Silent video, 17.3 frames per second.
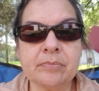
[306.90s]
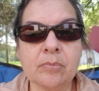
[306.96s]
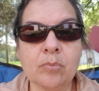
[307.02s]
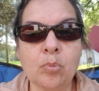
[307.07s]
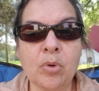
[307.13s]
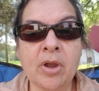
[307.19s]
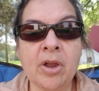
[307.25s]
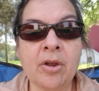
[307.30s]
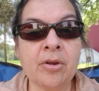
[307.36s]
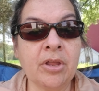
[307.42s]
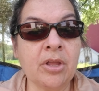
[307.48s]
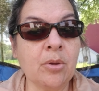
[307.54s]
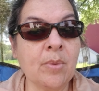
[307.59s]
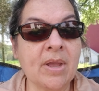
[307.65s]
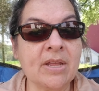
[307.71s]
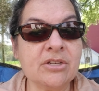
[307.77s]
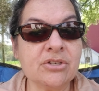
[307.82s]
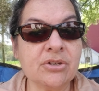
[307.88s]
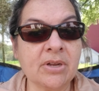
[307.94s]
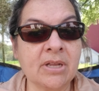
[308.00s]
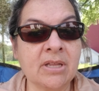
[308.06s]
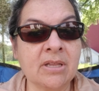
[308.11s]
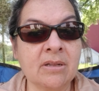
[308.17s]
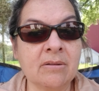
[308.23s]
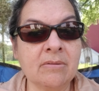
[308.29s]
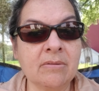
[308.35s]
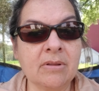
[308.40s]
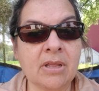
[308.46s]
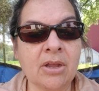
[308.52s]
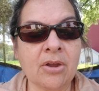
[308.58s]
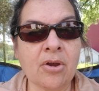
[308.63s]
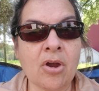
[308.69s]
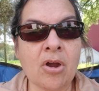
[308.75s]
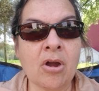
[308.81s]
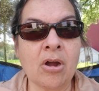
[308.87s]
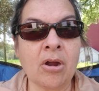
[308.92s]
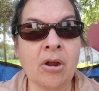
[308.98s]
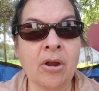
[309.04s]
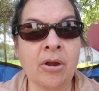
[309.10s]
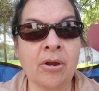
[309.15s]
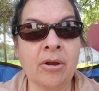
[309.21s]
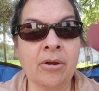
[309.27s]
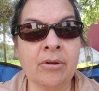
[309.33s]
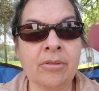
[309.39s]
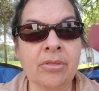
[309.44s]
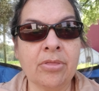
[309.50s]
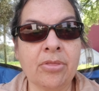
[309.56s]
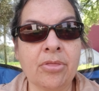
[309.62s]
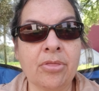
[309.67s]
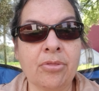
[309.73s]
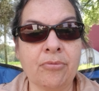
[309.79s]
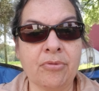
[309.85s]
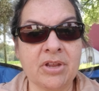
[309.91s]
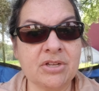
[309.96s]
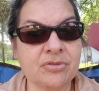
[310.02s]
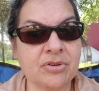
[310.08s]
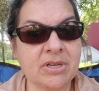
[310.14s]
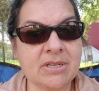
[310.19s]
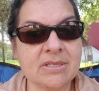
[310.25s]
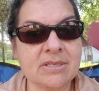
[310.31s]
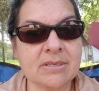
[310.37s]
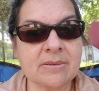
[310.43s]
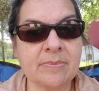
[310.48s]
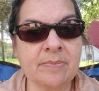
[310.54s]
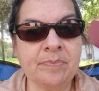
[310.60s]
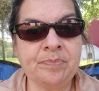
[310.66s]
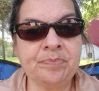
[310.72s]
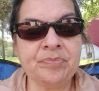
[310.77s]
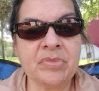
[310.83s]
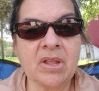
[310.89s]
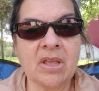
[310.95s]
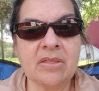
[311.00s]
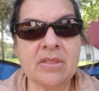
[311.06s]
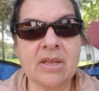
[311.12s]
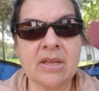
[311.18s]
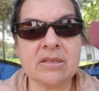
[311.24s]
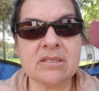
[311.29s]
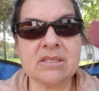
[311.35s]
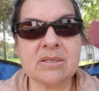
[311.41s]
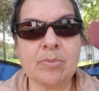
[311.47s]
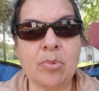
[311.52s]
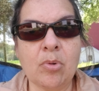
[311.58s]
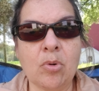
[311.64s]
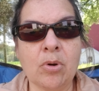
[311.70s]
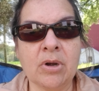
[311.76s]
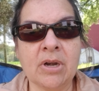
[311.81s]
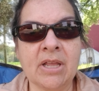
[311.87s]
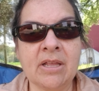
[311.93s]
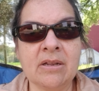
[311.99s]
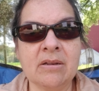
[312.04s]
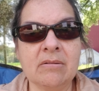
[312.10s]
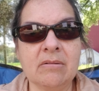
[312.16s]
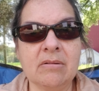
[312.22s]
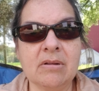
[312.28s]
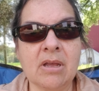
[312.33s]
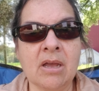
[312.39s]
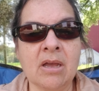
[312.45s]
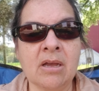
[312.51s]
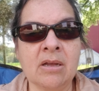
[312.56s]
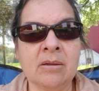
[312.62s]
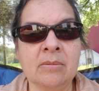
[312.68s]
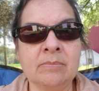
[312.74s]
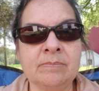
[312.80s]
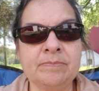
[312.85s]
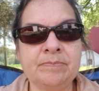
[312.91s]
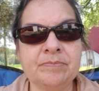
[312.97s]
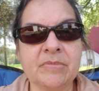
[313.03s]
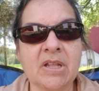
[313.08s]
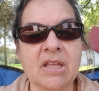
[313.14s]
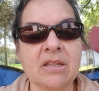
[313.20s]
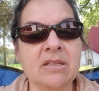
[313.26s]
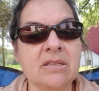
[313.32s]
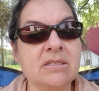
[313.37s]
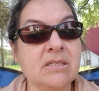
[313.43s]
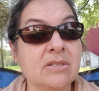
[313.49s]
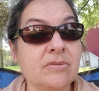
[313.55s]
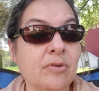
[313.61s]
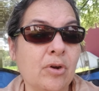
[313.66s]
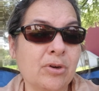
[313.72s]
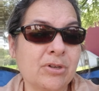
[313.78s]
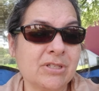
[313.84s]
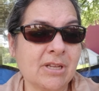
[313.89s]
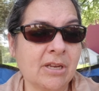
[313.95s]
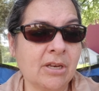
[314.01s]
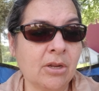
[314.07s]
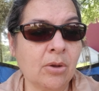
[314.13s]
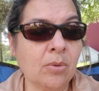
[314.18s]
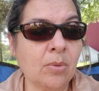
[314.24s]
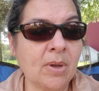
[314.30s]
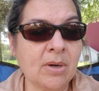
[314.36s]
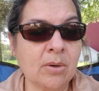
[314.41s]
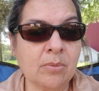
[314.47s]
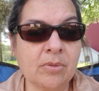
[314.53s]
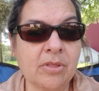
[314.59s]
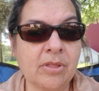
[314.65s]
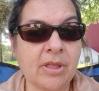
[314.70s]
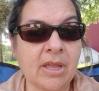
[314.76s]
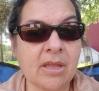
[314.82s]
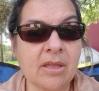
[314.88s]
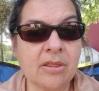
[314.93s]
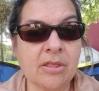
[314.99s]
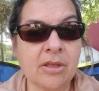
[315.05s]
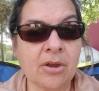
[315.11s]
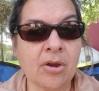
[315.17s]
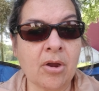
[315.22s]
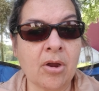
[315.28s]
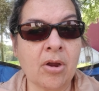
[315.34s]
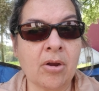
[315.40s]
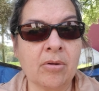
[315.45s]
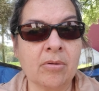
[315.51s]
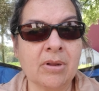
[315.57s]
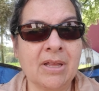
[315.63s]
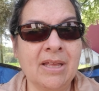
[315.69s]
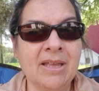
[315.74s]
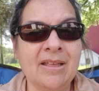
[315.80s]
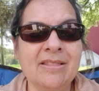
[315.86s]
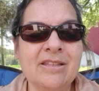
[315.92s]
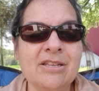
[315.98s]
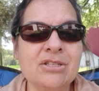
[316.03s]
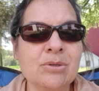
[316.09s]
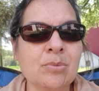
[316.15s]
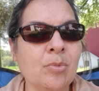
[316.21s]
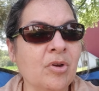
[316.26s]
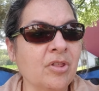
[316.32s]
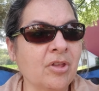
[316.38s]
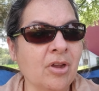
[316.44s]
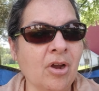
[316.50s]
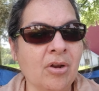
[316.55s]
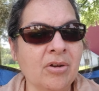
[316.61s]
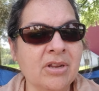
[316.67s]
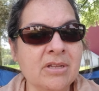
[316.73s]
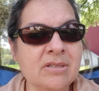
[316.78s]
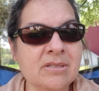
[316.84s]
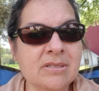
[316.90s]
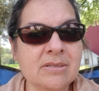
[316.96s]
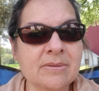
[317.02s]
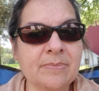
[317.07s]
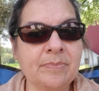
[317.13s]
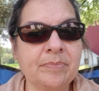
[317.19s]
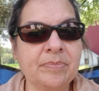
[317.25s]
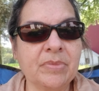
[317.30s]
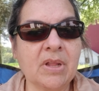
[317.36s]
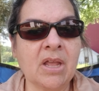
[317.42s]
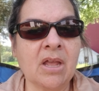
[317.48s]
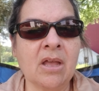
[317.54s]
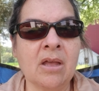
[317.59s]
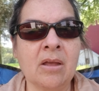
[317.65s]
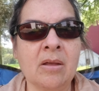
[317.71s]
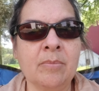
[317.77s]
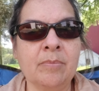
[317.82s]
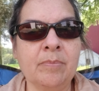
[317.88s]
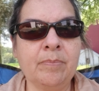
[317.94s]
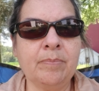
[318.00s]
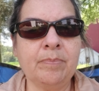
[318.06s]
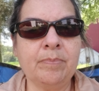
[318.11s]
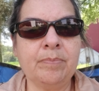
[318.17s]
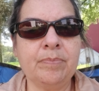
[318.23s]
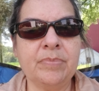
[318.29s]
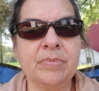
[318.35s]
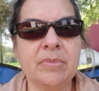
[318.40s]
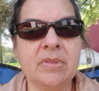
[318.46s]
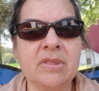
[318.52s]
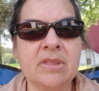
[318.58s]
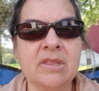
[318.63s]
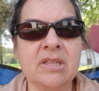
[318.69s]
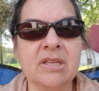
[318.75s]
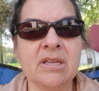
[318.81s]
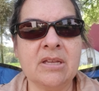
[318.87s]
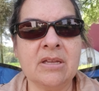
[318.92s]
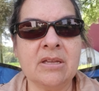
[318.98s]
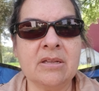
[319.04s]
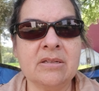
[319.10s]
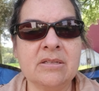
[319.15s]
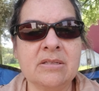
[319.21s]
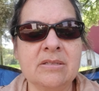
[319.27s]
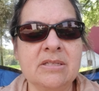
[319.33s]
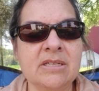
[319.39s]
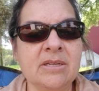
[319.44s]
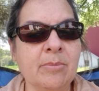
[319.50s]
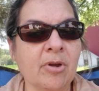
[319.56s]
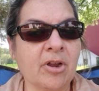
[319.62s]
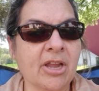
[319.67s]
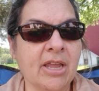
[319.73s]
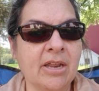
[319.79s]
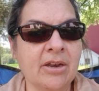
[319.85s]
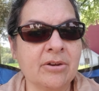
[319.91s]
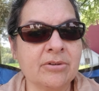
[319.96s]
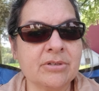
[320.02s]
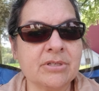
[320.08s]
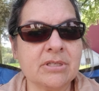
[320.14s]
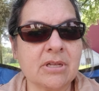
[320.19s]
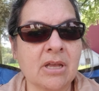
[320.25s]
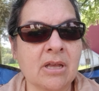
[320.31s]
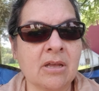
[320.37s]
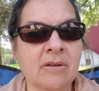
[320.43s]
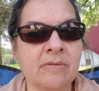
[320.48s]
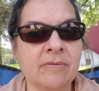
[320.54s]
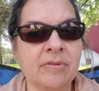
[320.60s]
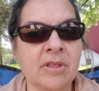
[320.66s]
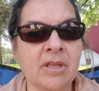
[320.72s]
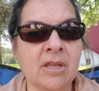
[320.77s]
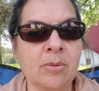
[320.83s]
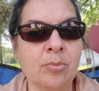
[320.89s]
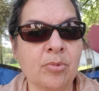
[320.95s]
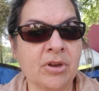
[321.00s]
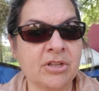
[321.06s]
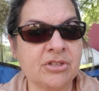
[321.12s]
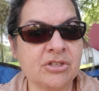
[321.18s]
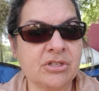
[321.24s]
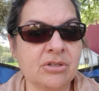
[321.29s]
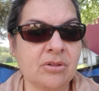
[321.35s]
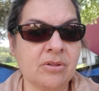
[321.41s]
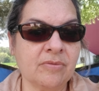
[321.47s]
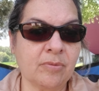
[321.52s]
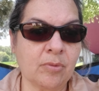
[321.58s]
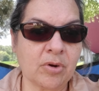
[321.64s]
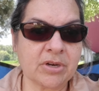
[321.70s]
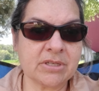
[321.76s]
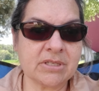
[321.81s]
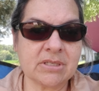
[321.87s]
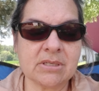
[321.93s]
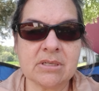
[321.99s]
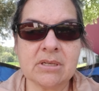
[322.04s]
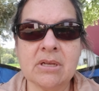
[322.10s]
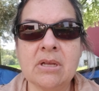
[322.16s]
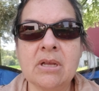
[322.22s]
Where you enter in, there are 3 trees that support it. At least as far as I know, I don't think there are, these are more the guardians, the demarcators of the bridge to the forest.